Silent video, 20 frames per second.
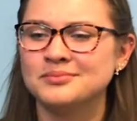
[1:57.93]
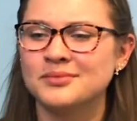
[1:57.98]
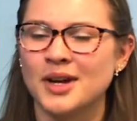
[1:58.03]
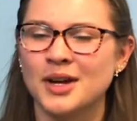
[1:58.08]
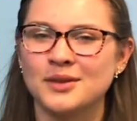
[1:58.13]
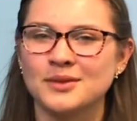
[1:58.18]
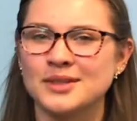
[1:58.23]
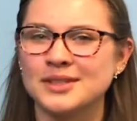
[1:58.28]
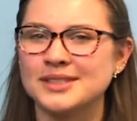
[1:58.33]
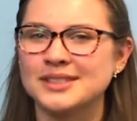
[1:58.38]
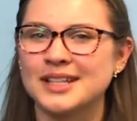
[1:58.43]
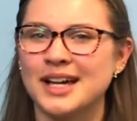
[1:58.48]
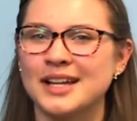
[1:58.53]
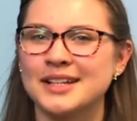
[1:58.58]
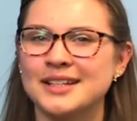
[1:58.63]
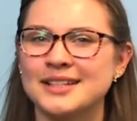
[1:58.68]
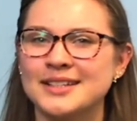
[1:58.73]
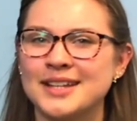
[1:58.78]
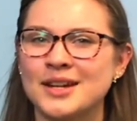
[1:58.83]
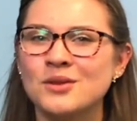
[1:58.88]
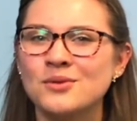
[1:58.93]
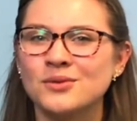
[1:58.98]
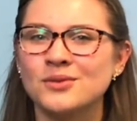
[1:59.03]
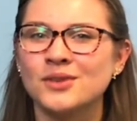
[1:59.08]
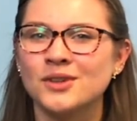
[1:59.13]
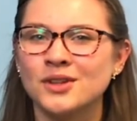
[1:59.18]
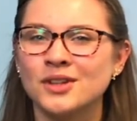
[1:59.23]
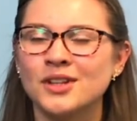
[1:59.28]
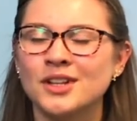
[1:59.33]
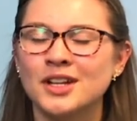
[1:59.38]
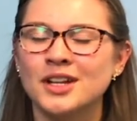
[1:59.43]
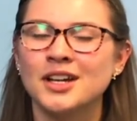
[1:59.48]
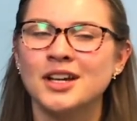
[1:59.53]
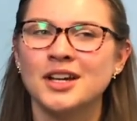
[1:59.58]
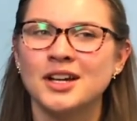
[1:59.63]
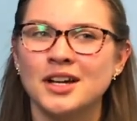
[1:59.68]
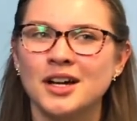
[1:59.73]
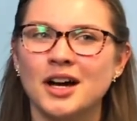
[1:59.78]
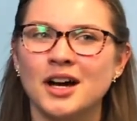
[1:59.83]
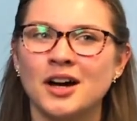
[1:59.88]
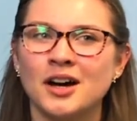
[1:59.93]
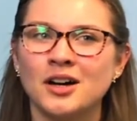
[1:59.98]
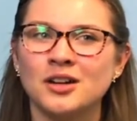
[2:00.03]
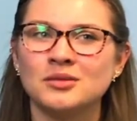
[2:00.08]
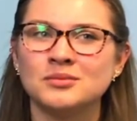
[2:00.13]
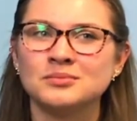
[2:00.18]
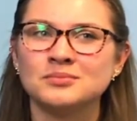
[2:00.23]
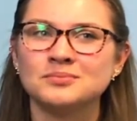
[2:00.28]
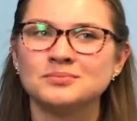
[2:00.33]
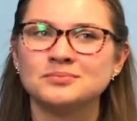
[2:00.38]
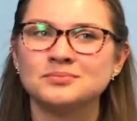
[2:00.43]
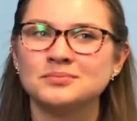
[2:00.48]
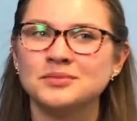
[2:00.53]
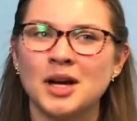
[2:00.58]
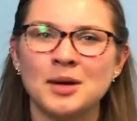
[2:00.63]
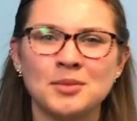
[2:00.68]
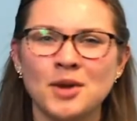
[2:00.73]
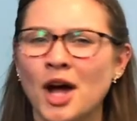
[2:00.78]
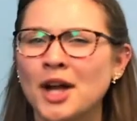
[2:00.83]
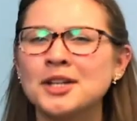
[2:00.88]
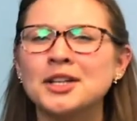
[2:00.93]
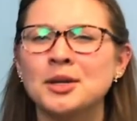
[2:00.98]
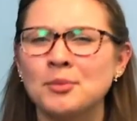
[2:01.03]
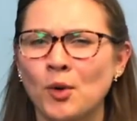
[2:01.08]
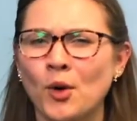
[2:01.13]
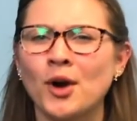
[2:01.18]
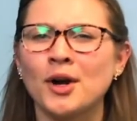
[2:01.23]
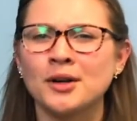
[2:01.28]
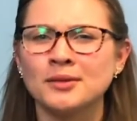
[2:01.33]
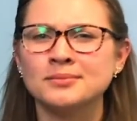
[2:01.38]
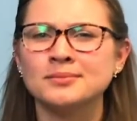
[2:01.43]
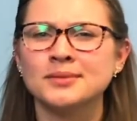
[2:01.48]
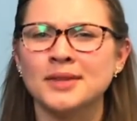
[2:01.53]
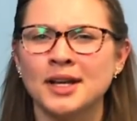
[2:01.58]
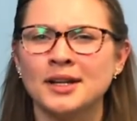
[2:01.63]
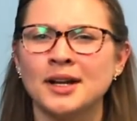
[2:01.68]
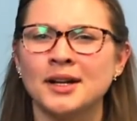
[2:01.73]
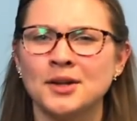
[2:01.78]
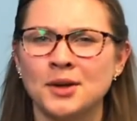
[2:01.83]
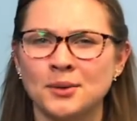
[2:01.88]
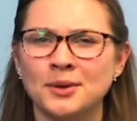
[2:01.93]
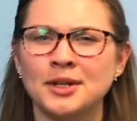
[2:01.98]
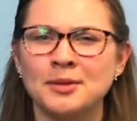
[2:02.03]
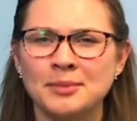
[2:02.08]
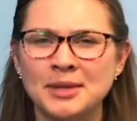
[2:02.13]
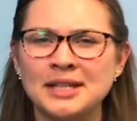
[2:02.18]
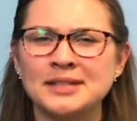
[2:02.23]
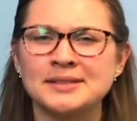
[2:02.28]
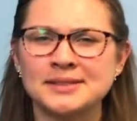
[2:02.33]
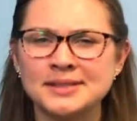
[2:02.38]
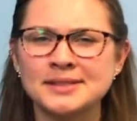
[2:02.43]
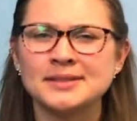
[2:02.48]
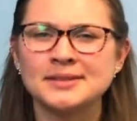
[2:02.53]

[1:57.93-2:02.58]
I was kind of doubtful, I'm not anymore, and I know what it means.